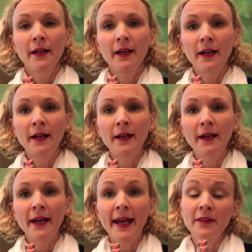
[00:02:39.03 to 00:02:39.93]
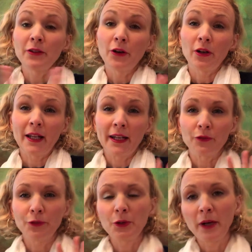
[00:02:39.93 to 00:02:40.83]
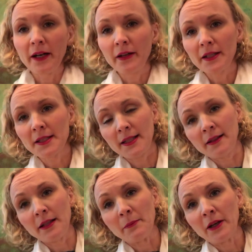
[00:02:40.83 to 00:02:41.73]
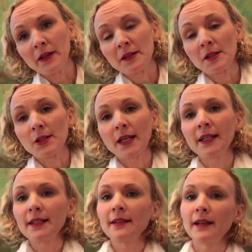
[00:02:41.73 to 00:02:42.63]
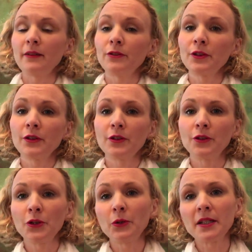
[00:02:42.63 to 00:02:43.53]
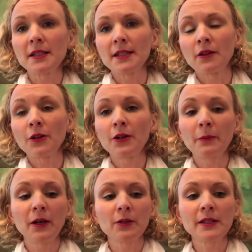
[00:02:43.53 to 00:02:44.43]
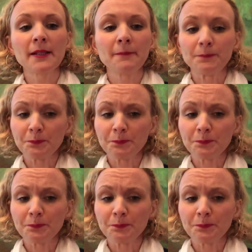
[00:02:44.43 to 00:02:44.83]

And there are like a few areas in the American society that I've noticed and thought about